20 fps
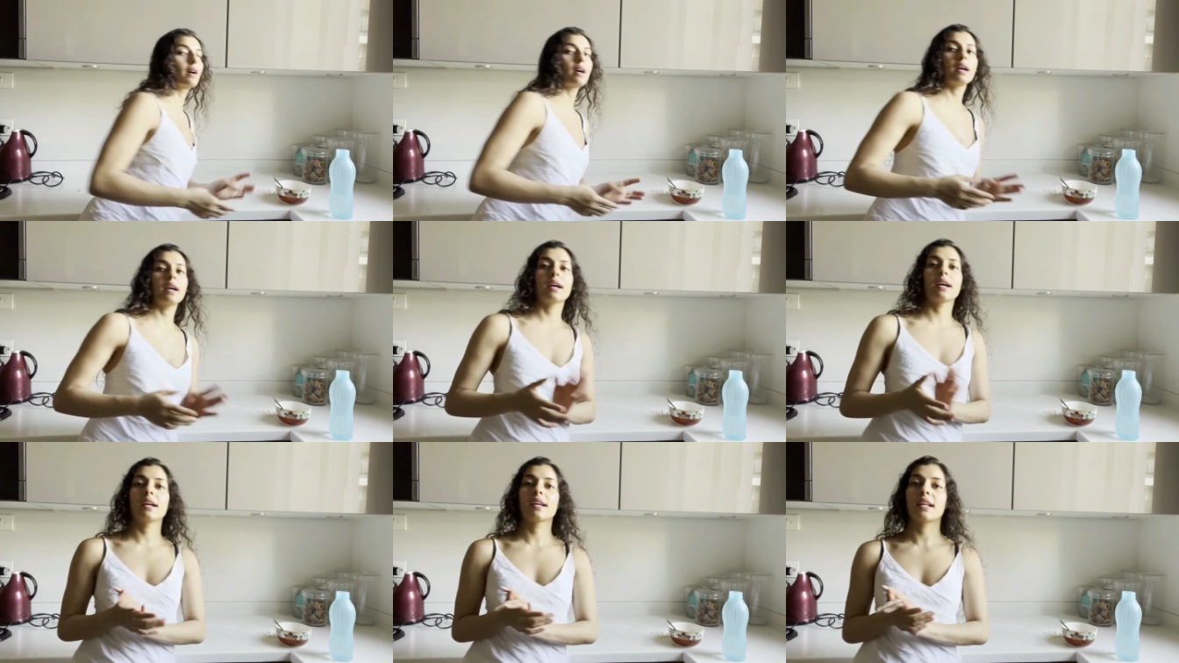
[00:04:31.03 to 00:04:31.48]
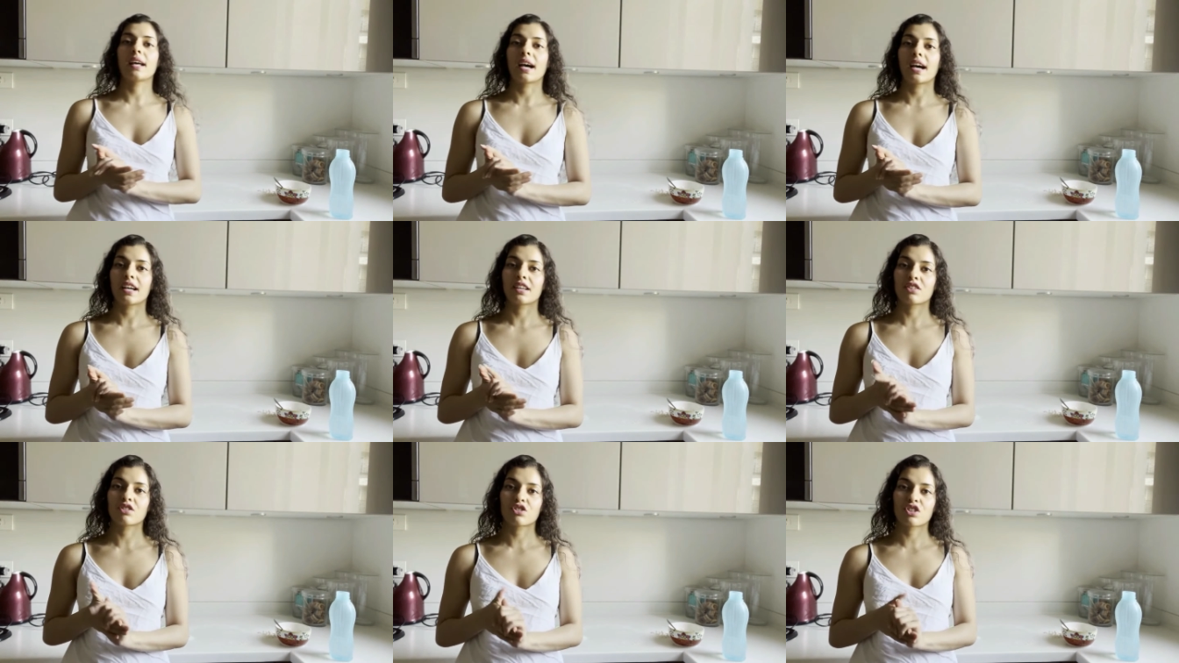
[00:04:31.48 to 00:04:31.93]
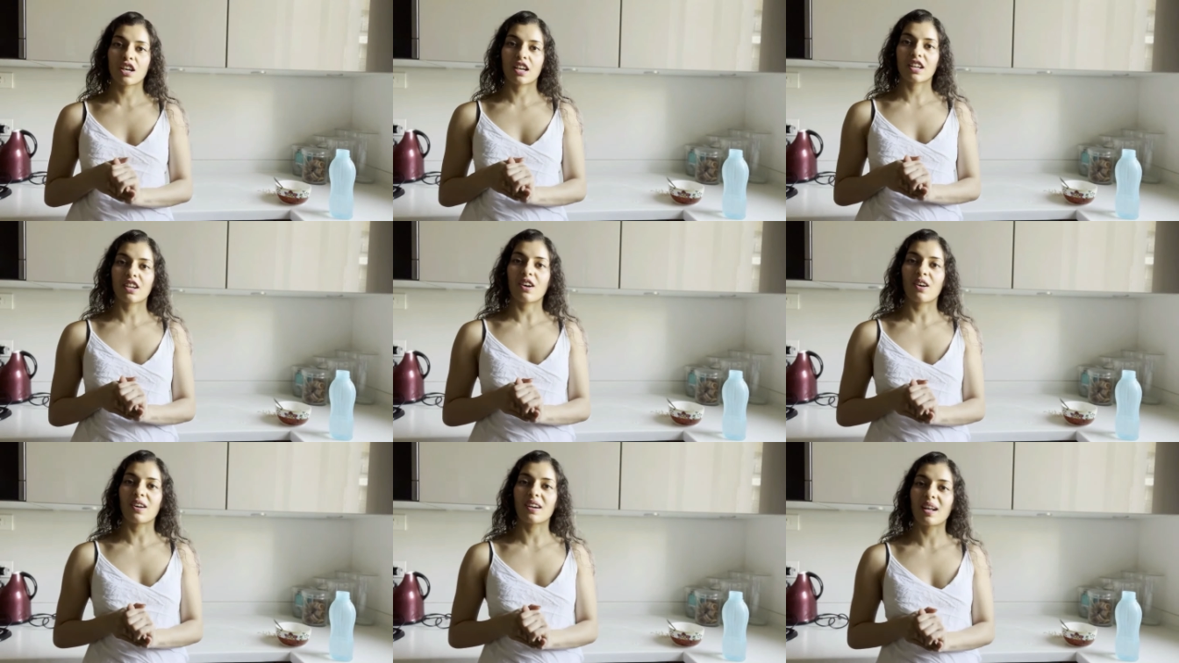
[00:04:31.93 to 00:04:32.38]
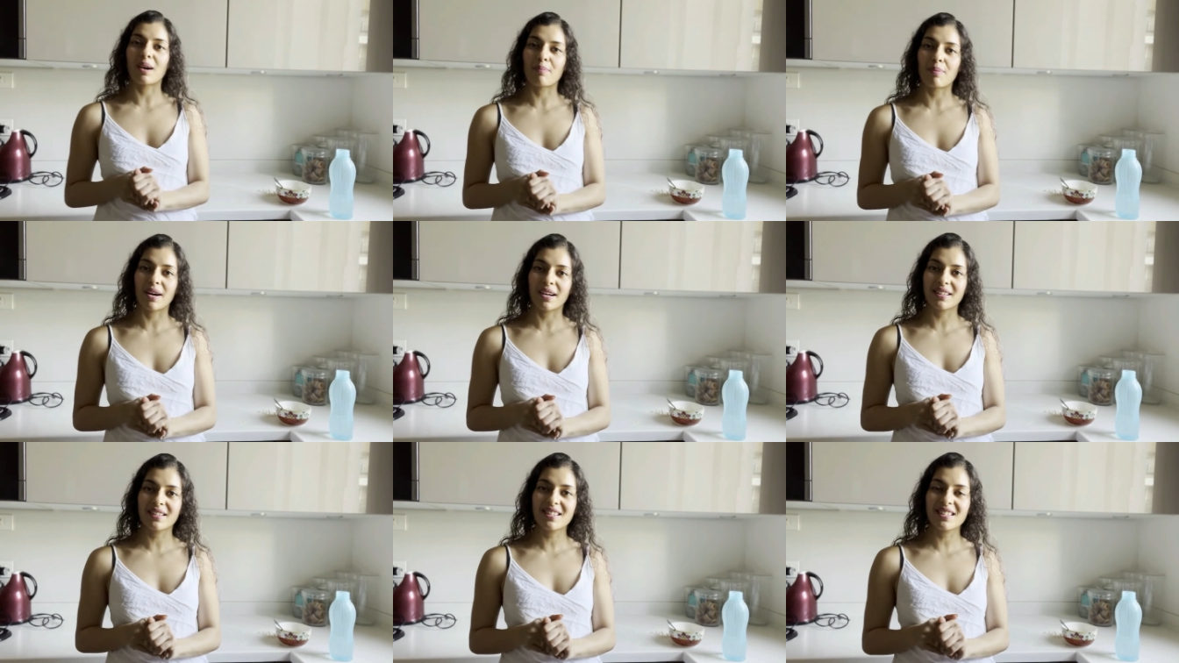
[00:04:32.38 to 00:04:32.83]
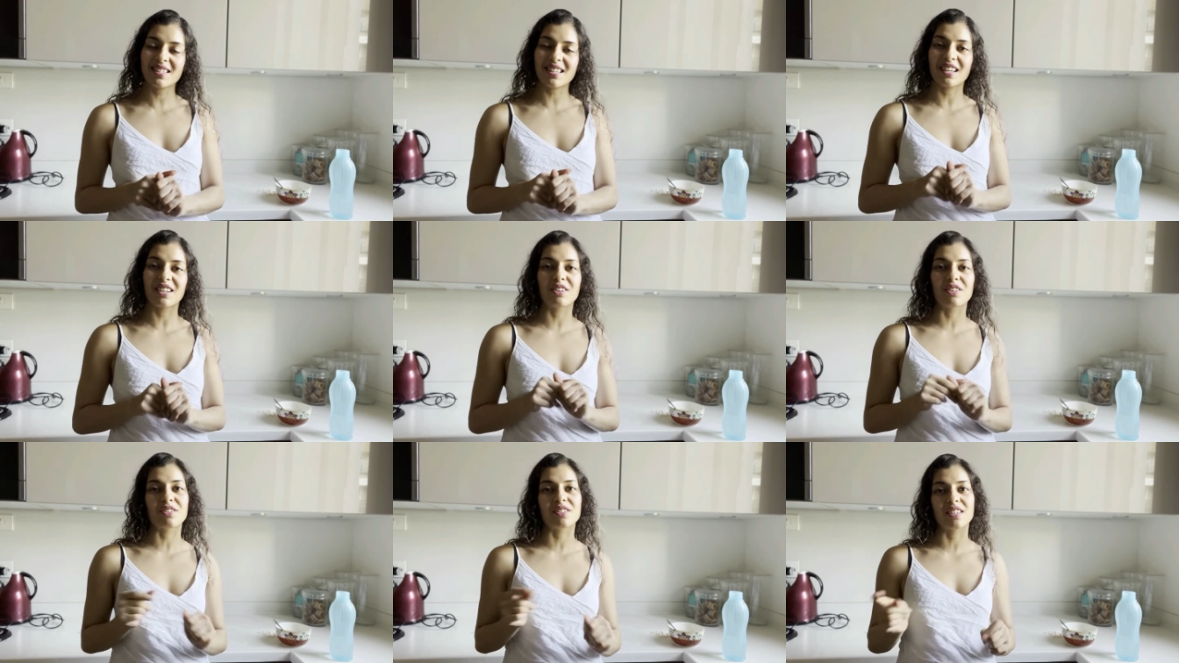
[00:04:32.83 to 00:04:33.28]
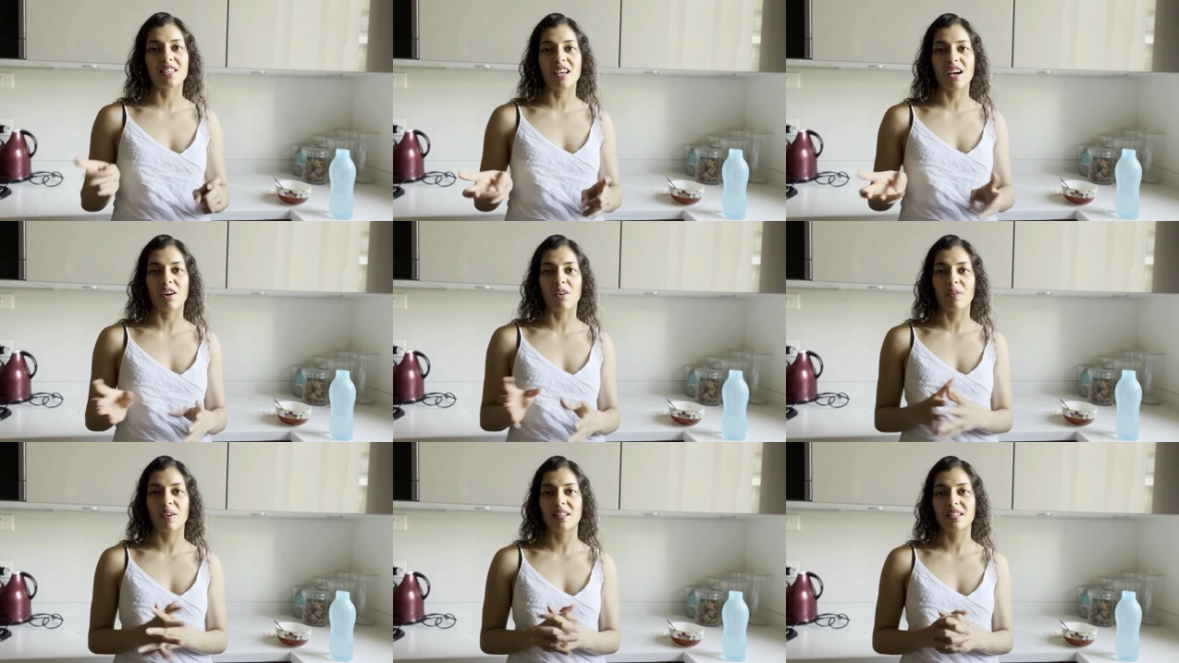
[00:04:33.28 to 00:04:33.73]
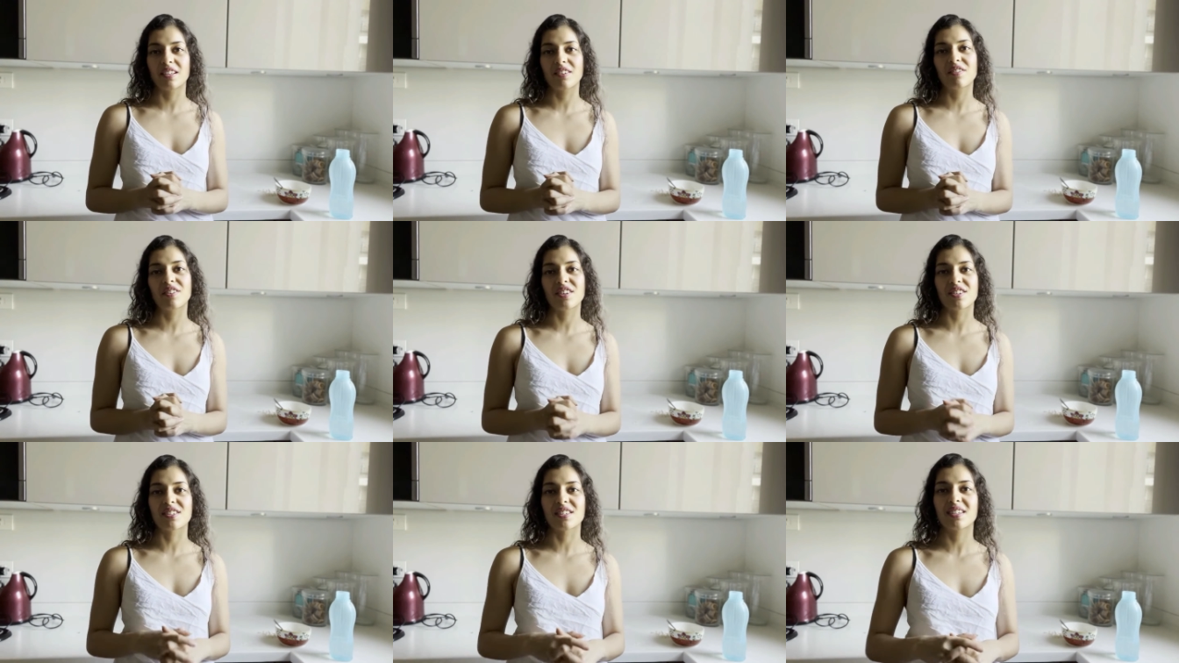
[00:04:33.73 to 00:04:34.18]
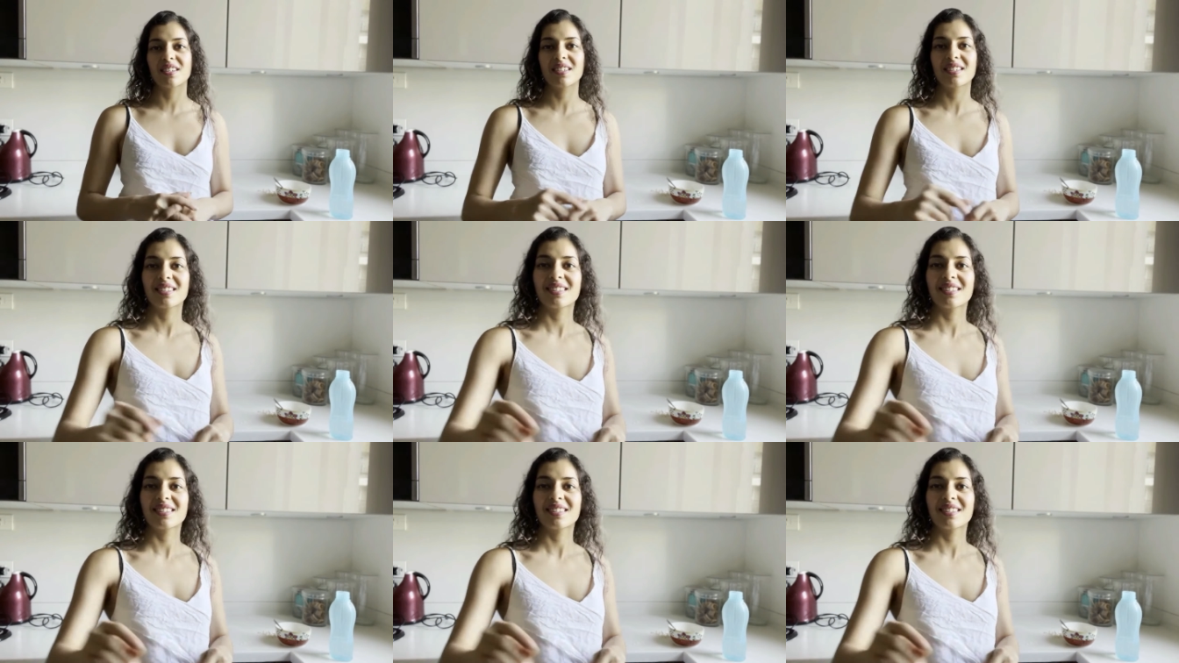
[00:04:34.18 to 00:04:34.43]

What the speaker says: ahead and check on our buns and to see how well they present.